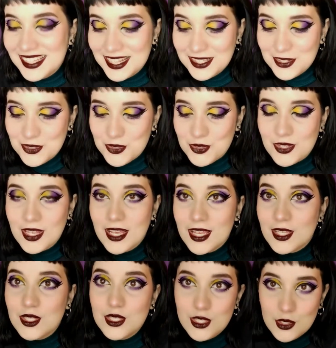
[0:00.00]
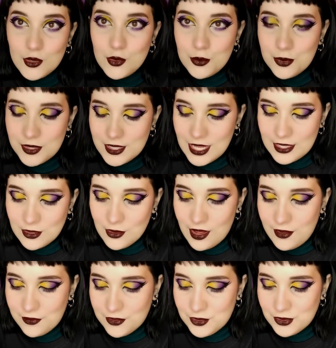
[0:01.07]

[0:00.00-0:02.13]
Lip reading: than those tubes that you have